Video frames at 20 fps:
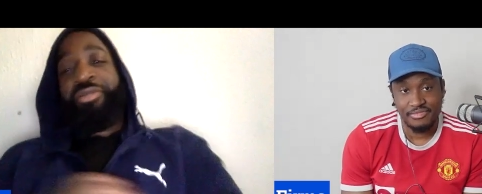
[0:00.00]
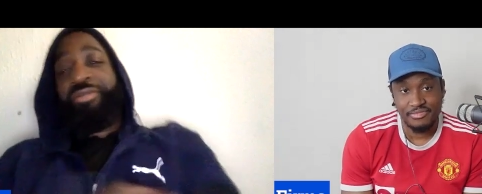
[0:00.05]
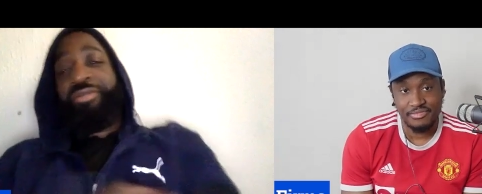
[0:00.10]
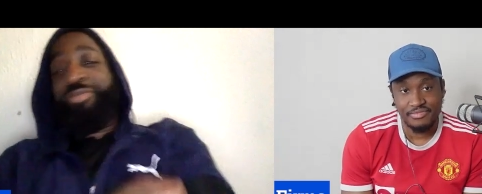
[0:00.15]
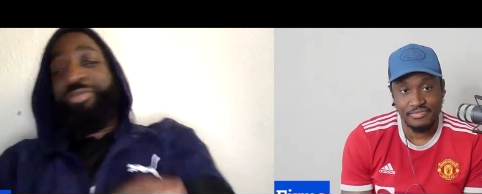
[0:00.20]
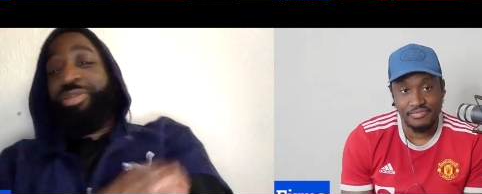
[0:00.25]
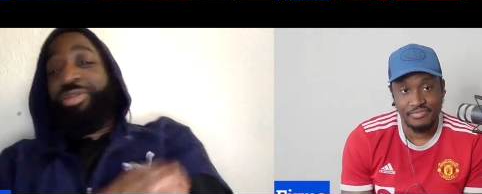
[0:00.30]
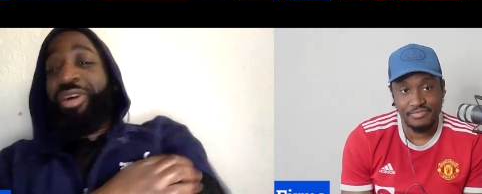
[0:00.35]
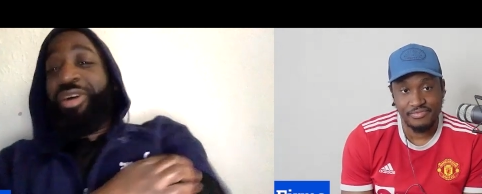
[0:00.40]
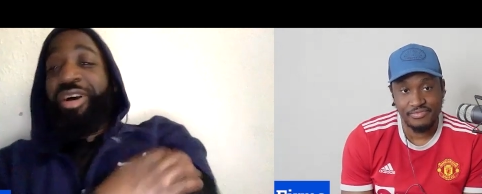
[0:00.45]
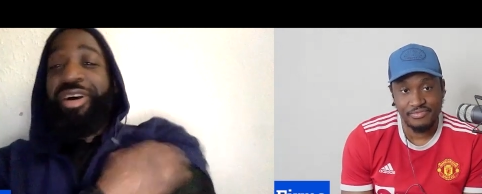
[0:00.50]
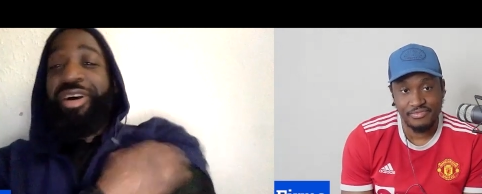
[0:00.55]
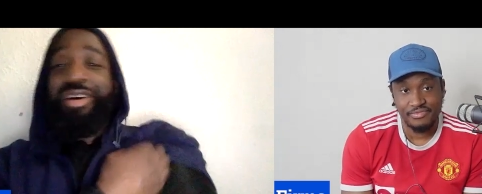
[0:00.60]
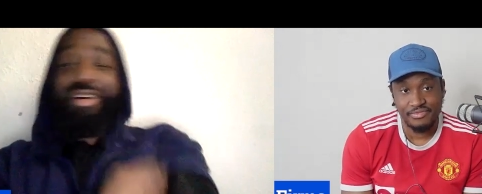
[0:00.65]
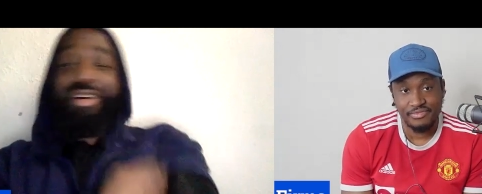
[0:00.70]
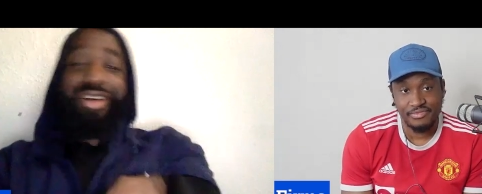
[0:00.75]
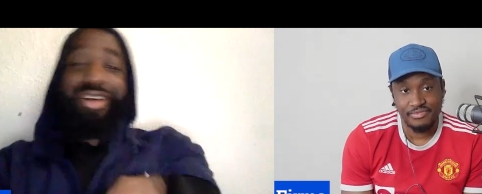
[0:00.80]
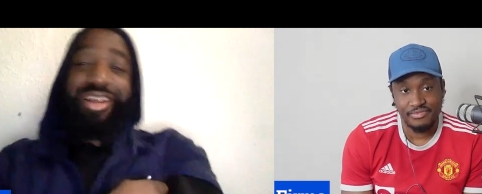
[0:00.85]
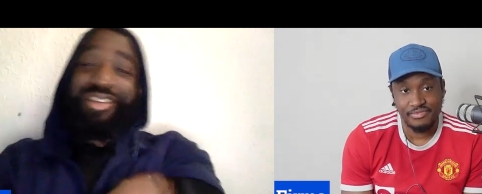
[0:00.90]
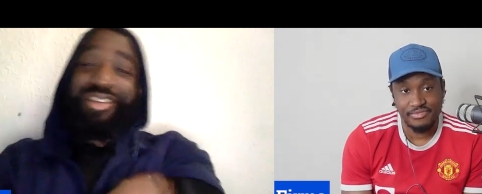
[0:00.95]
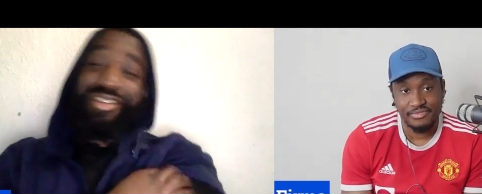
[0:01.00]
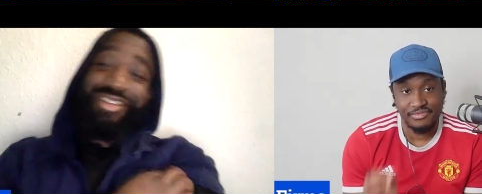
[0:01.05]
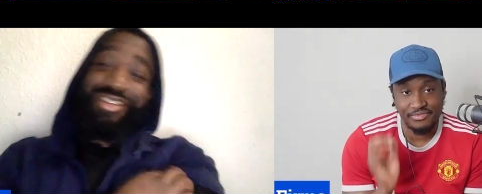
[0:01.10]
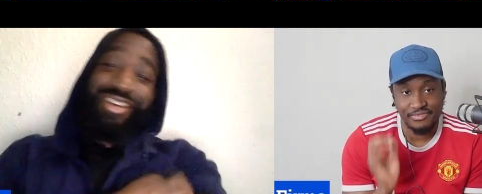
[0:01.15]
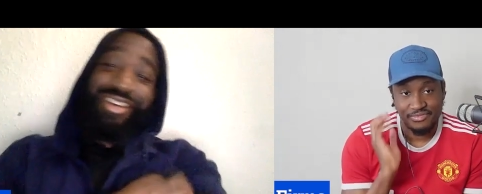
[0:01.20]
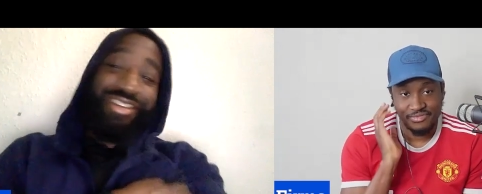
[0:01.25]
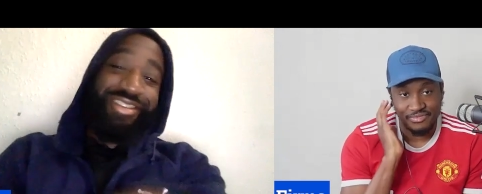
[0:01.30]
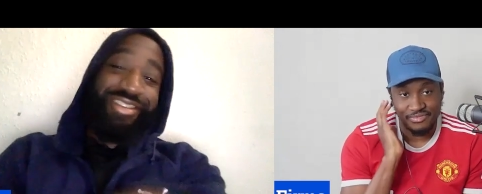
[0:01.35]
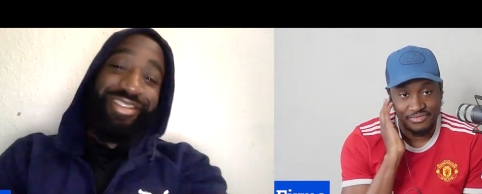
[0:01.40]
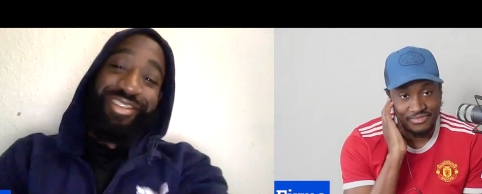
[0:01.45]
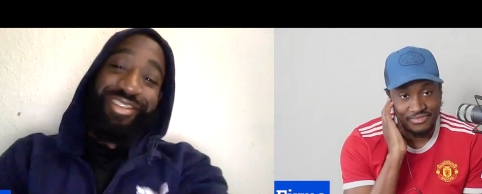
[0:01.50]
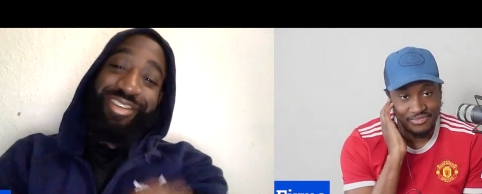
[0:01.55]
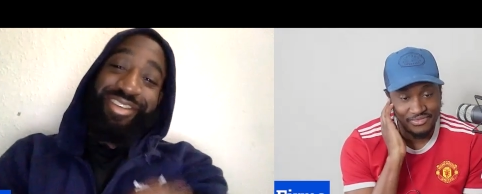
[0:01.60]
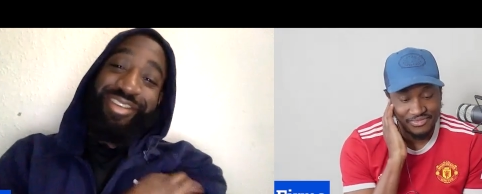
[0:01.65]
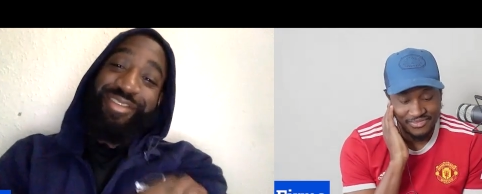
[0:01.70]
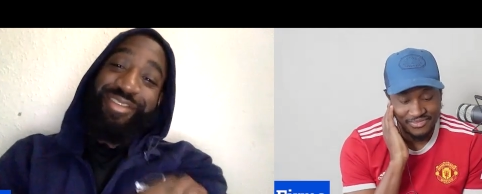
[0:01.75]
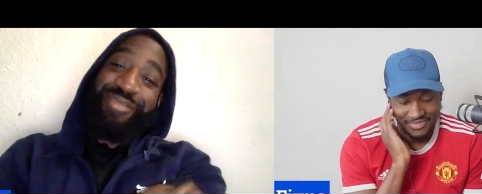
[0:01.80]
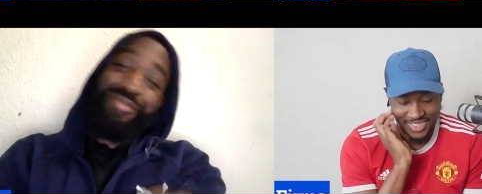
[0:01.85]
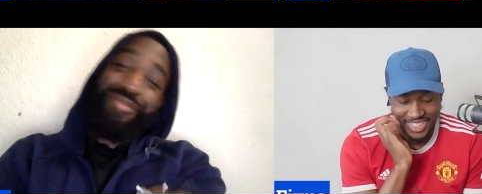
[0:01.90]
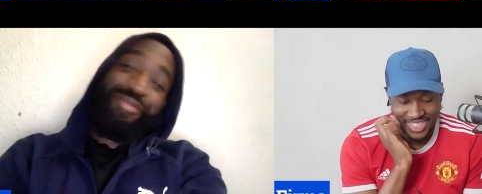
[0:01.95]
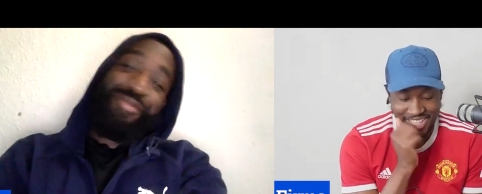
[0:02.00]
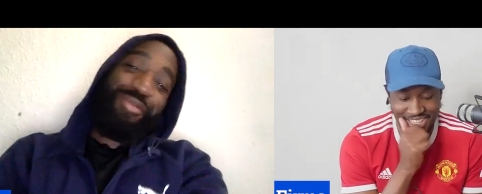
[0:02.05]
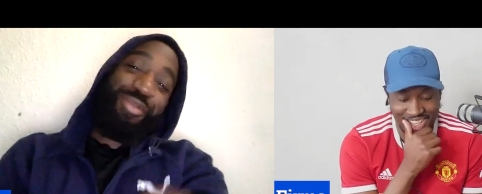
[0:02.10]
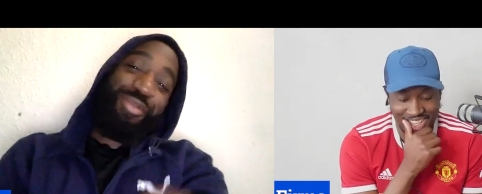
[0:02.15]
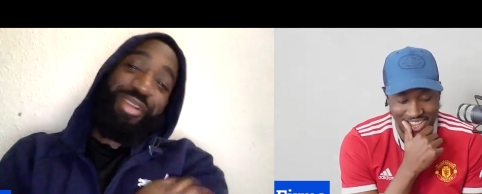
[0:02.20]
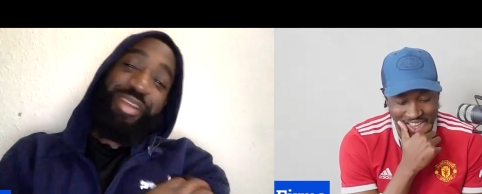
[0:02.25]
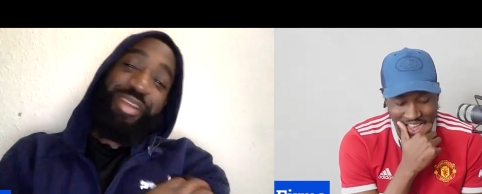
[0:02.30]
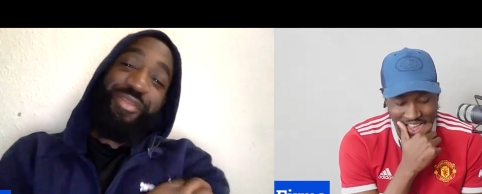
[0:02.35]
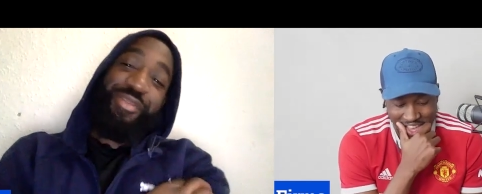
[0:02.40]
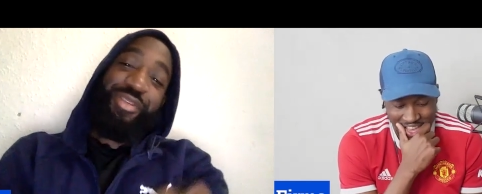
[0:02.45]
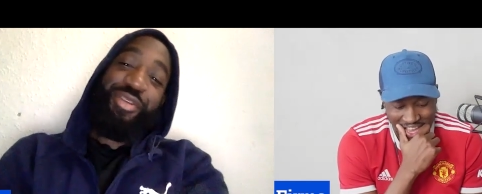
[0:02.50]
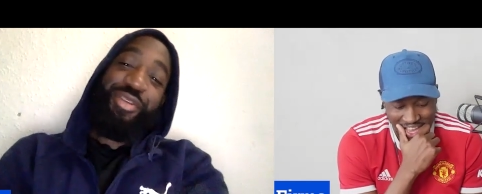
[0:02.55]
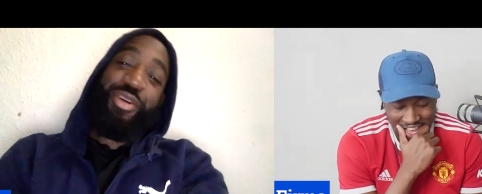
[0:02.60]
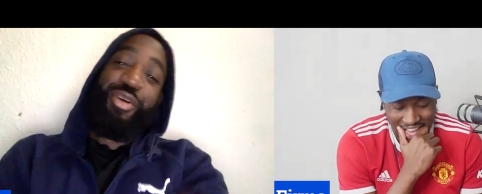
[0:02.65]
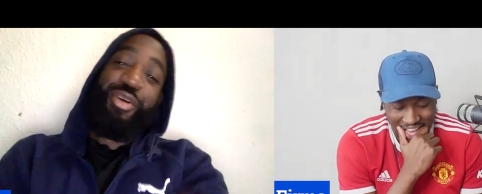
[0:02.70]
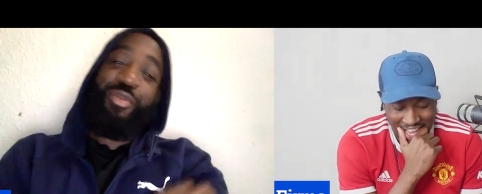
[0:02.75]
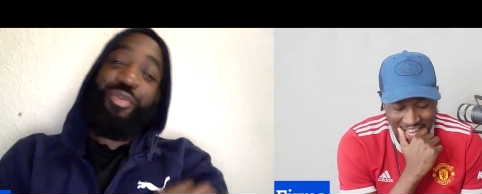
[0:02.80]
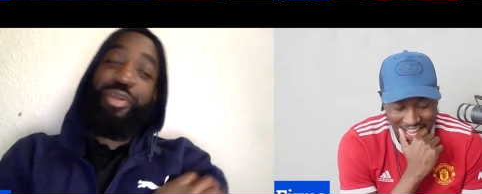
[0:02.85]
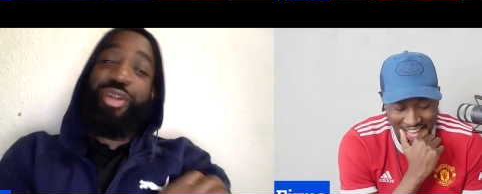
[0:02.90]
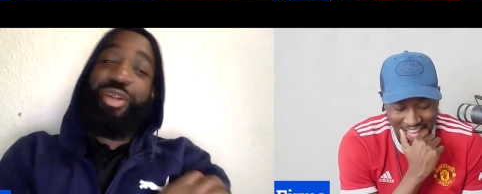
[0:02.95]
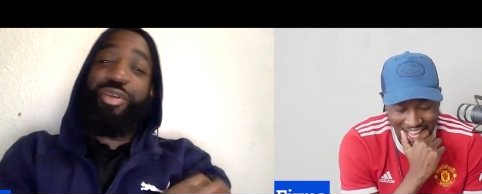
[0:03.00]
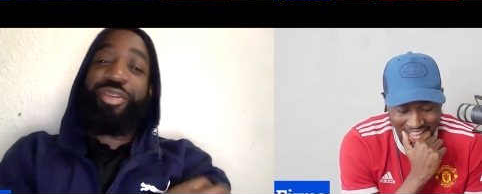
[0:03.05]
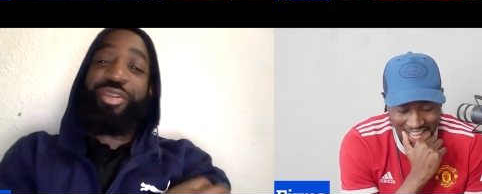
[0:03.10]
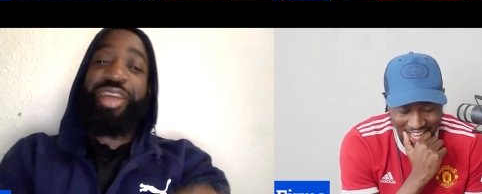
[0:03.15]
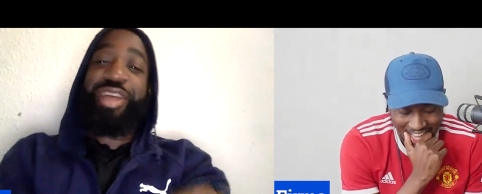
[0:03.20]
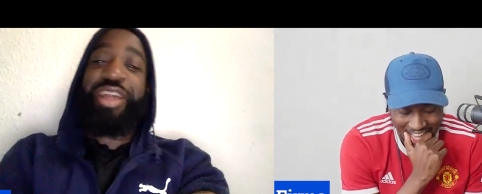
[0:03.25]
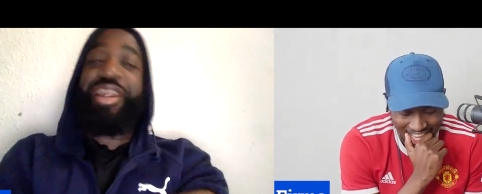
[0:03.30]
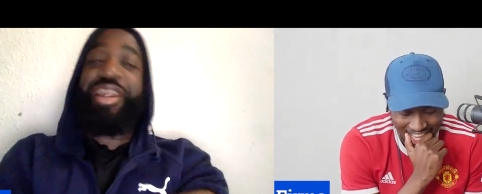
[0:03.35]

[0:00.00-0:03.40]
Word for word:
Speaker 1: Bruh, as I said, we never know. But look, that